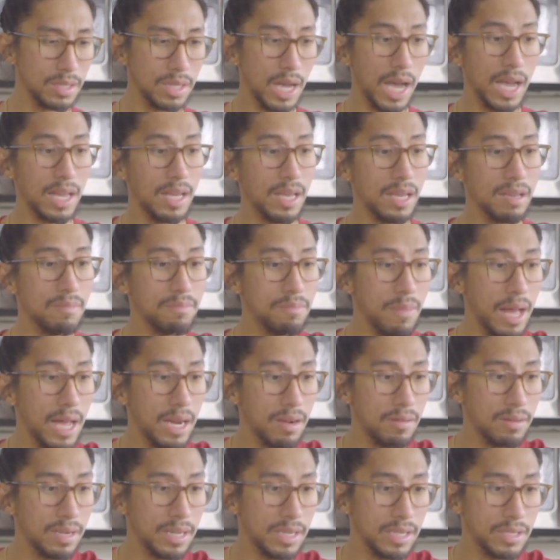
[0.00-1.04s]
I am
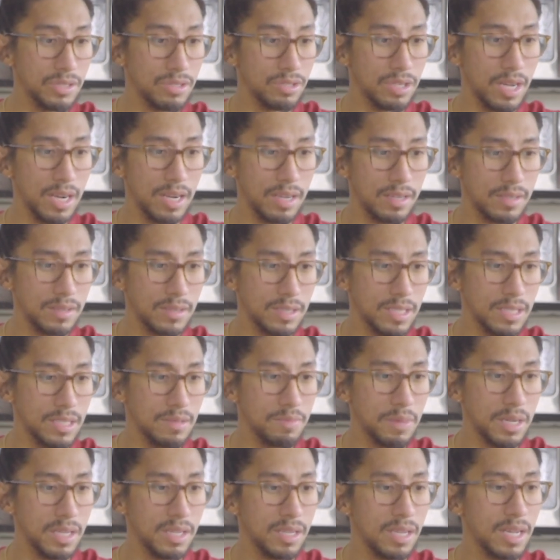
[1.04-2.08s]
mellow like a jello. This is
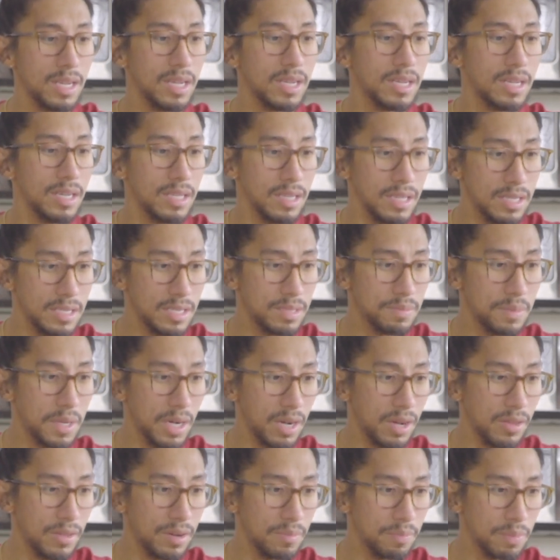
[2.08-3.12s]
my
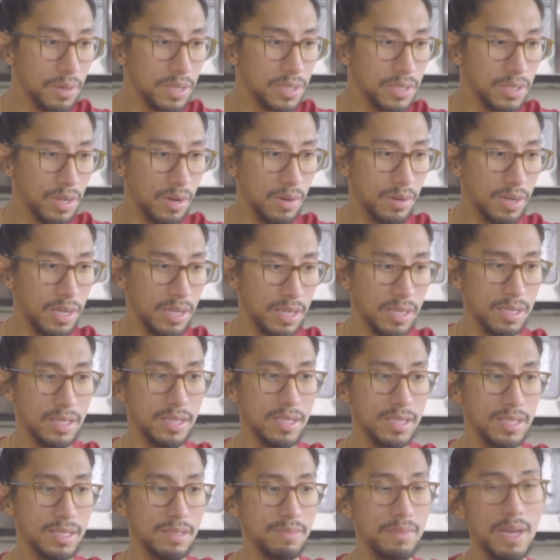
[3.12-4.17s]
other
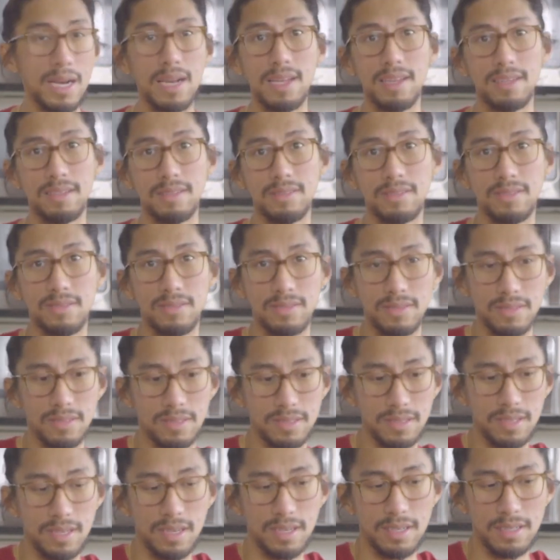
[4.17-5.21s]
persona. He's mellow.
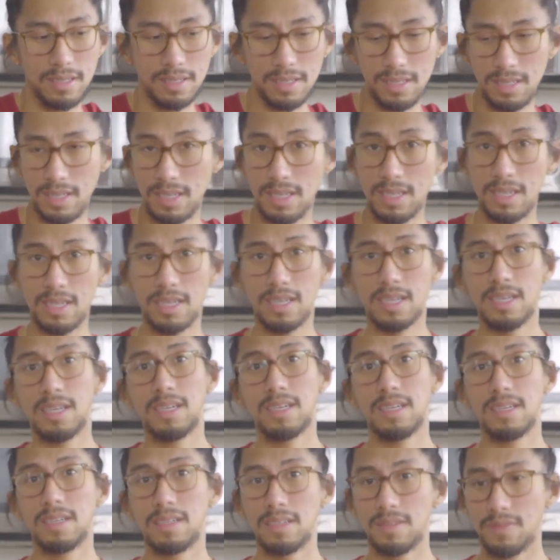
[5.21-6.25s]
Okay.
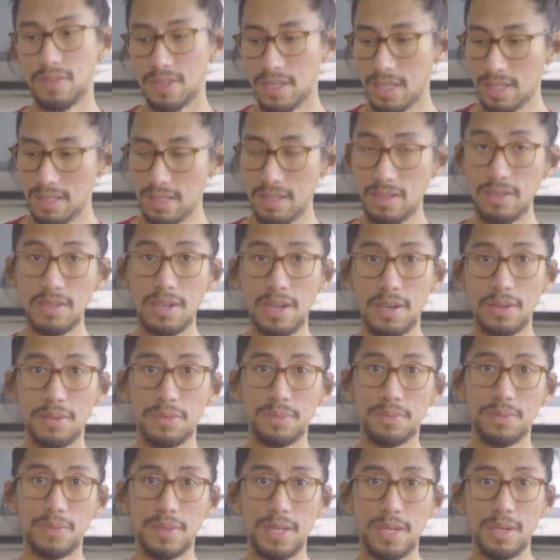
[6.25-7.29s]
If you guys don't know,
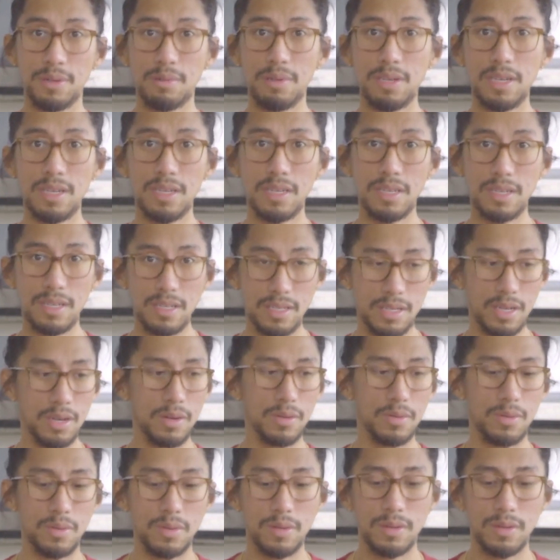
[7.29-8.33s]
here we go.